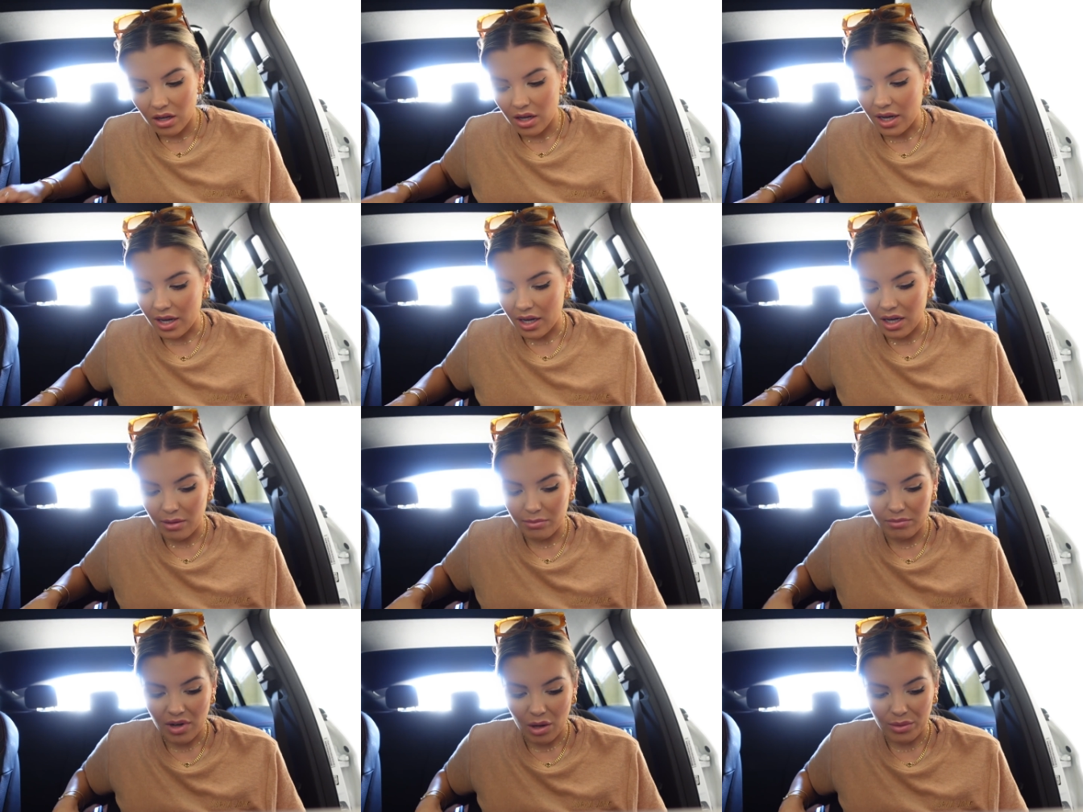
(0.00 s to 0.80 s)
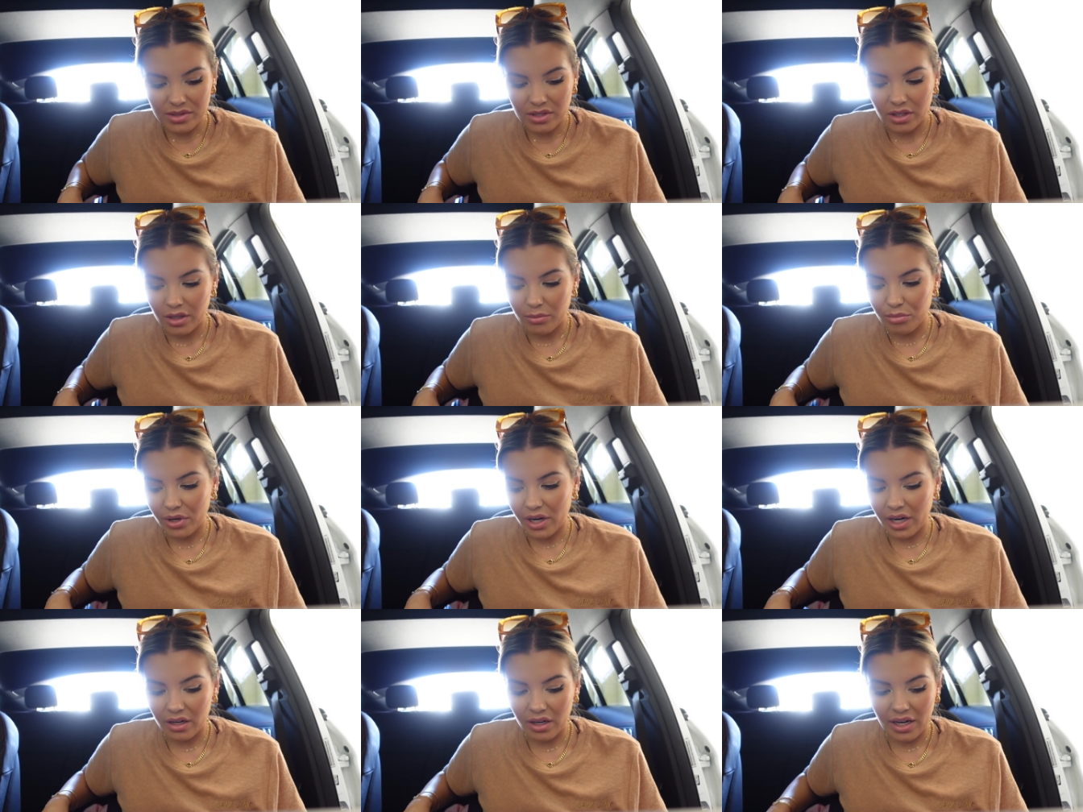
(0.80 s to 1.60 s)
I wasn't gonna
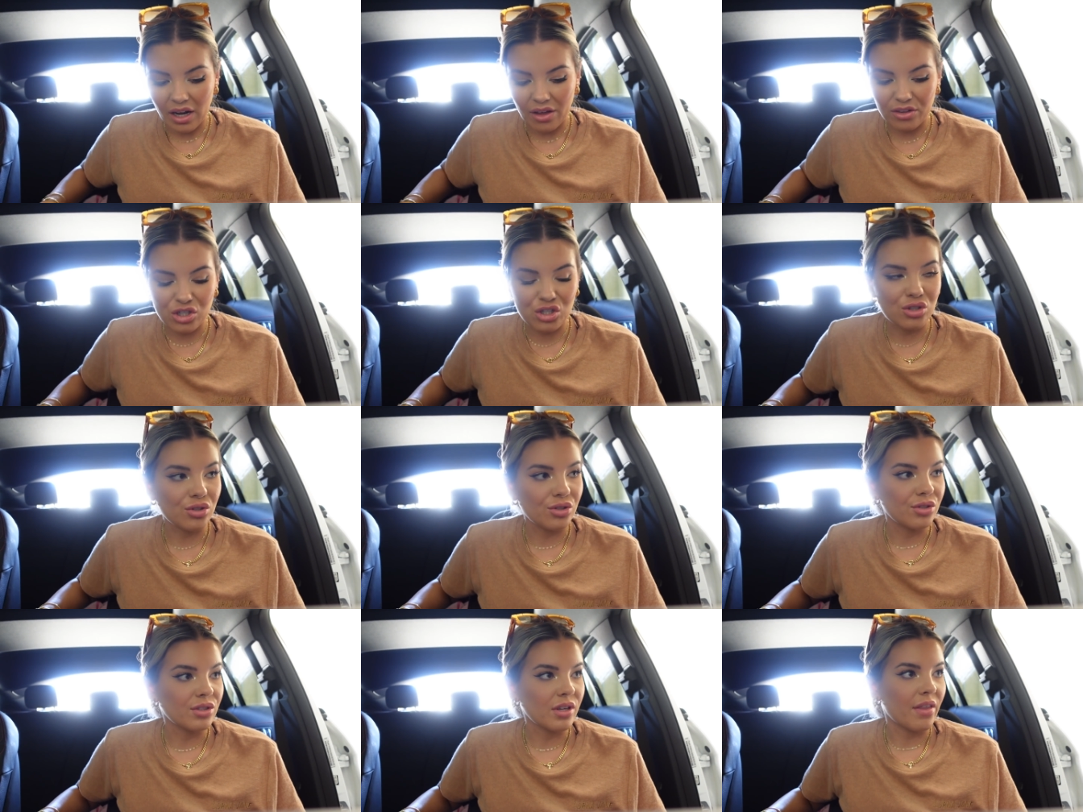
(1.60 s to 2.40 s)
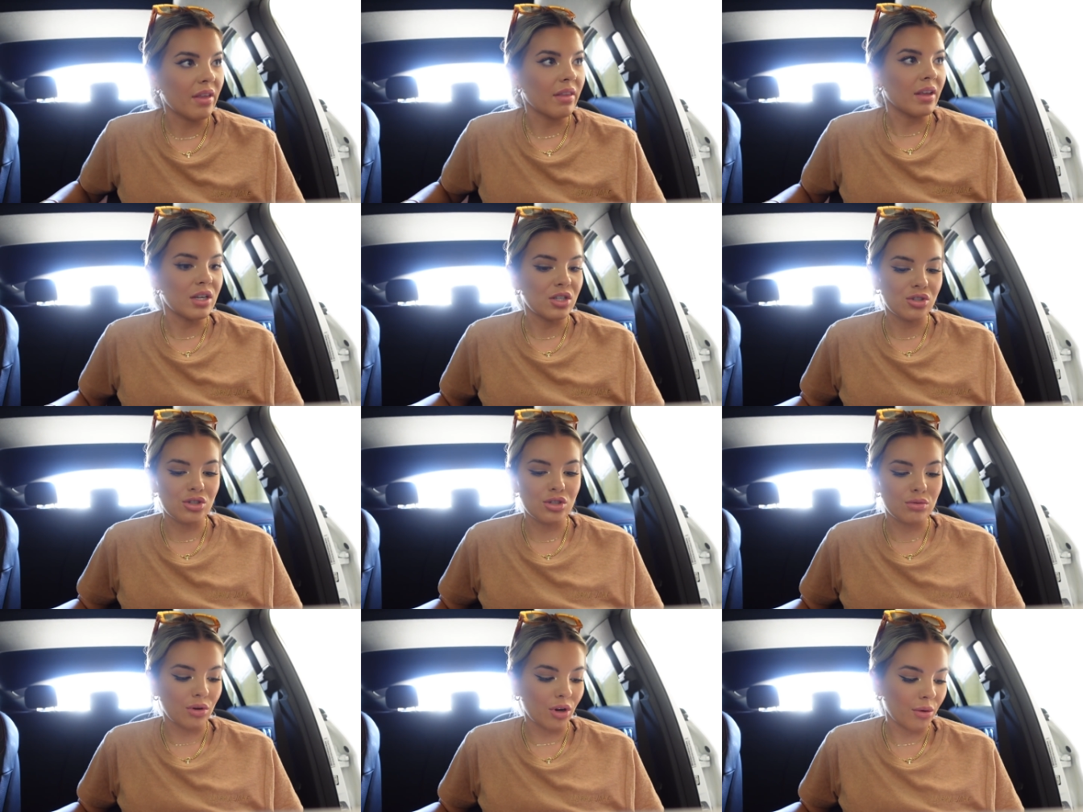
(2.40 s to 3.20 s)
bring any other shoes. I think these
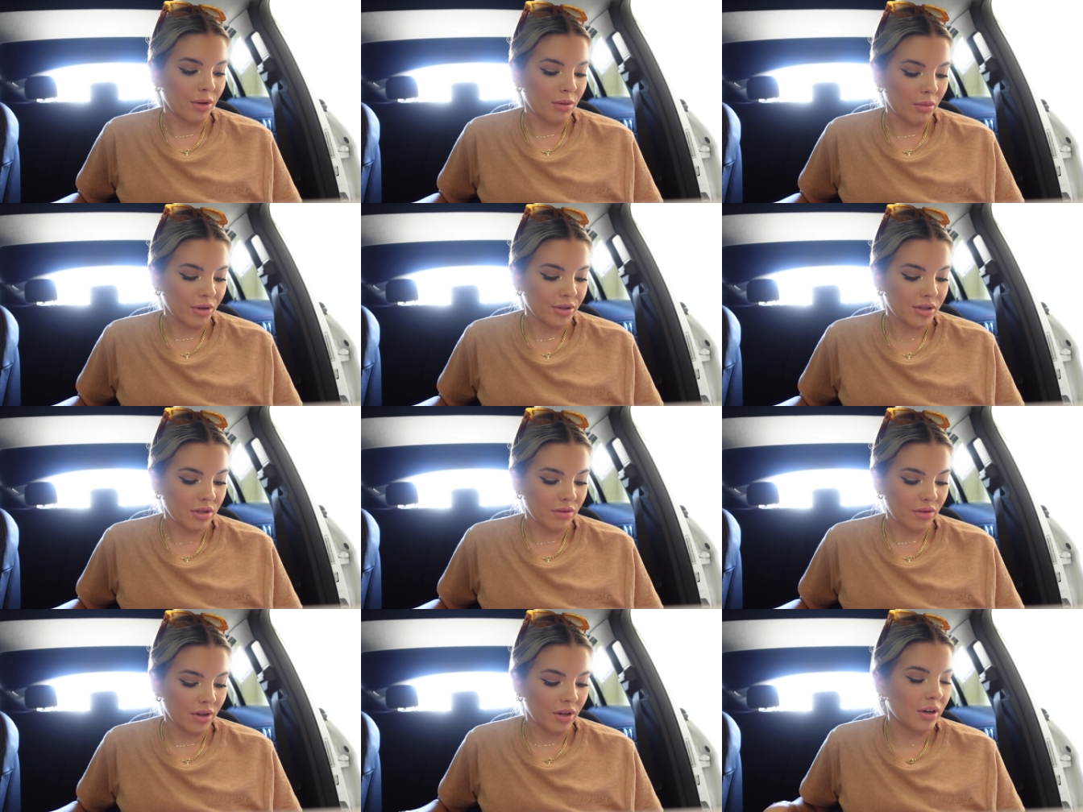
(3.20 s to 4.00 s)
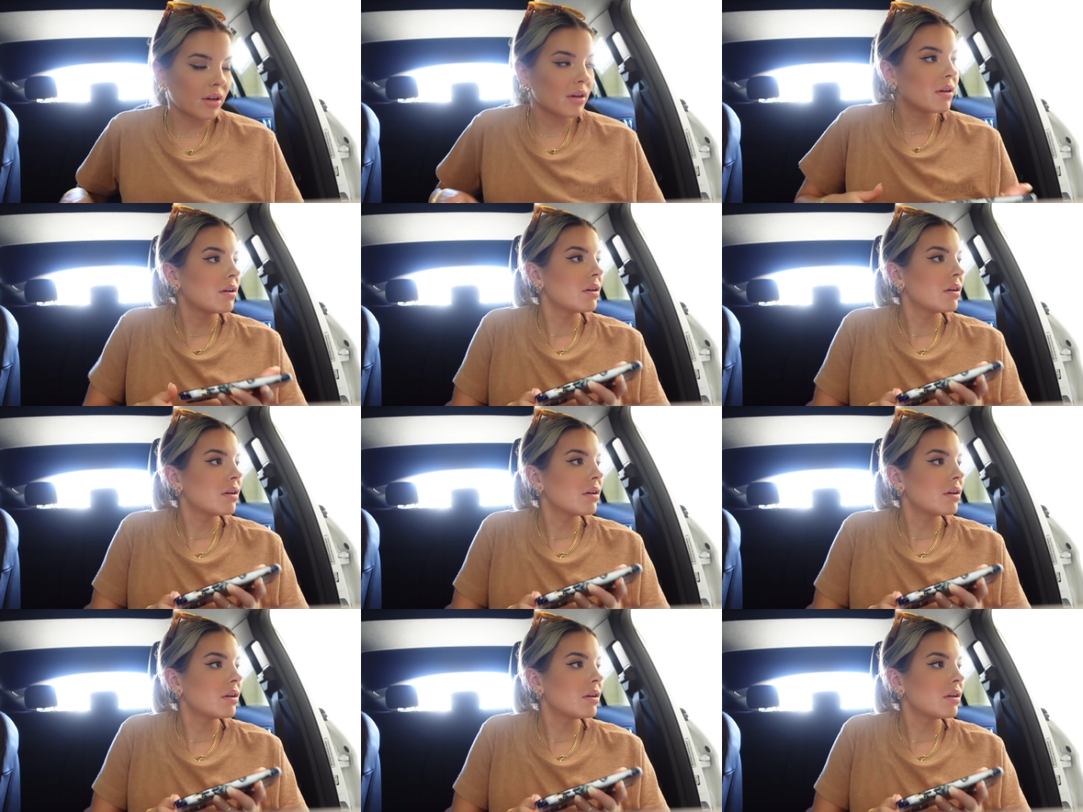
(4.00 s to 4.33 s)
shoes would go with most of the